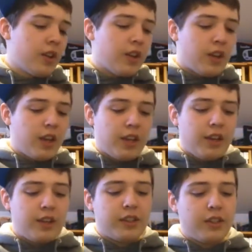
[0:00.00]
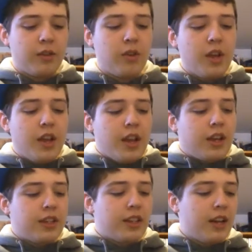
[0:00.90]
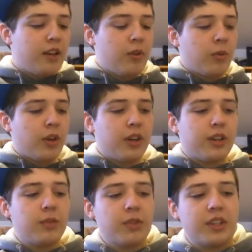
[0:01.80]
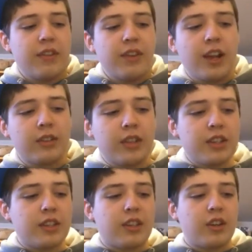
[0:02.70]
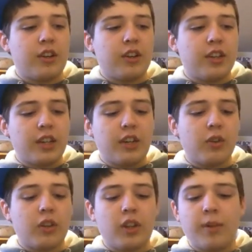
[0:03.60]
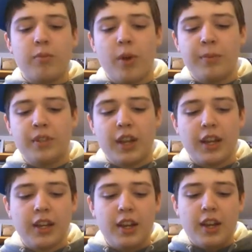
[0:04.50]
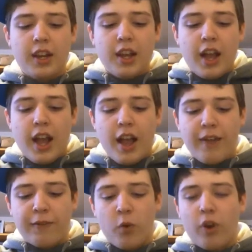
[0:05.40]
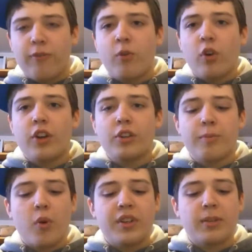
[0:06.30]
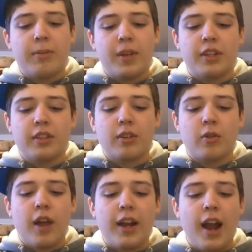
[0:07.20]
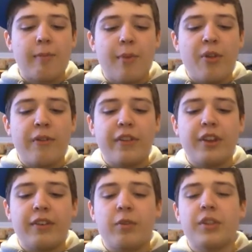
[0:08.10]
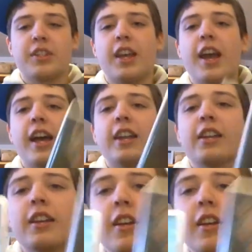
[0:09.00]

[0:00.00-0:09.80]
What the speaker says: Okay, so Nintendo was giving out this at their Nintendo Club website for 400 points apiece, so I got both of the different ones they had.